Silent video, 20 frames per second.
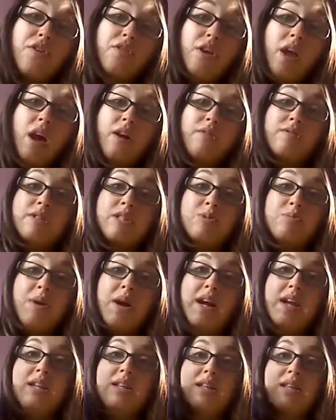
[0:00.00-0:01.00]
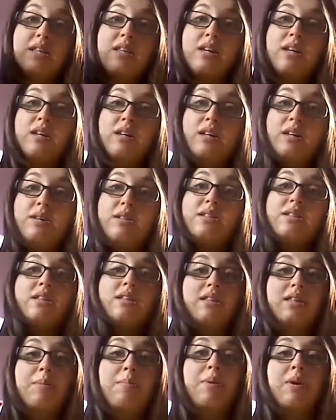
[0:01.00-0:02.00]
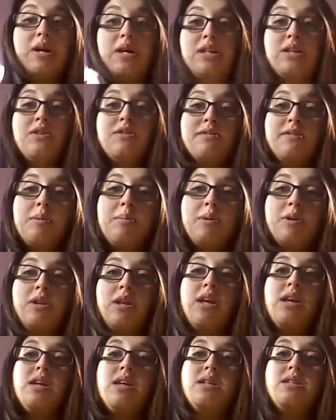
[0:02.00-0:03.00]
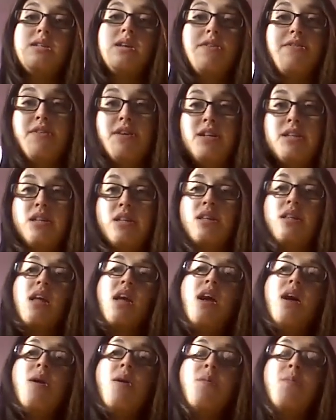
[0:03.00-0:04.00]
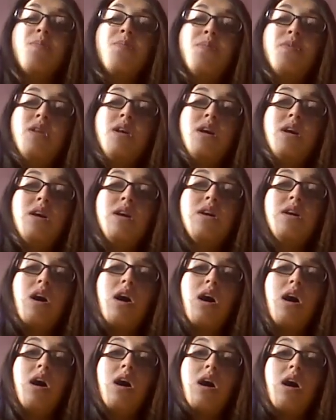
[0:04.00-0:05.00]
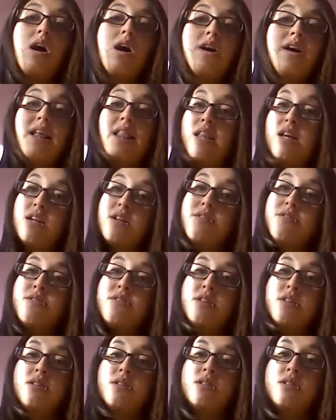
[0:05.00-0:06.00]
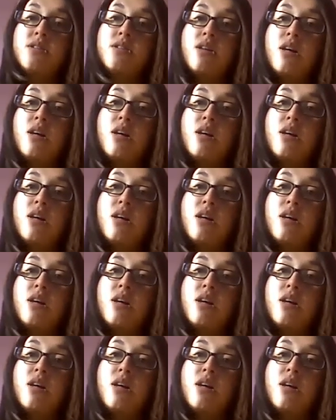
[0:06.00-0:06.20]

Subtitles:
area of the spine, the part of the body is affected. There are a lot